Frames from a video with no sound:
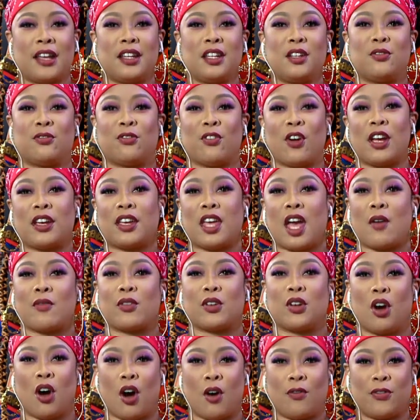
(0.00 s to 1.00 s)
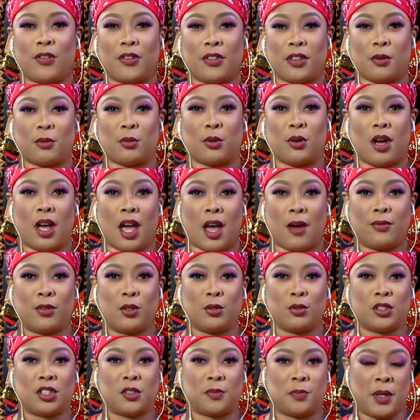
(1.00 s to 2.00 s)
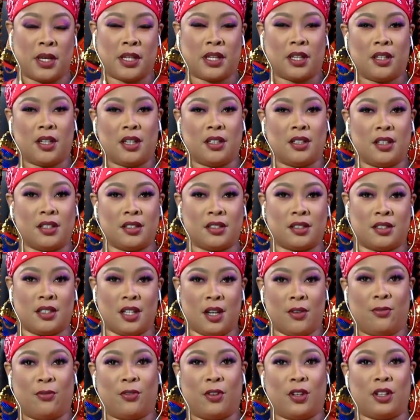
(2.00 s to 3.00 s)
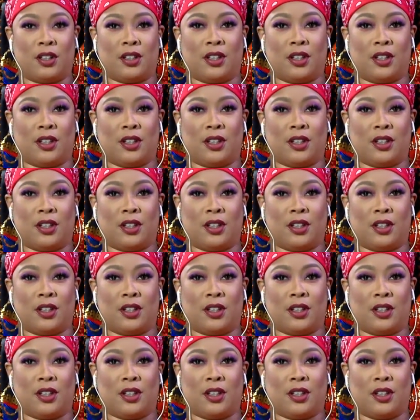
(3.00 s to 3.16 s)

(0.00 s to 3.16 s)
and Frank have an offer that will have you speaking in a different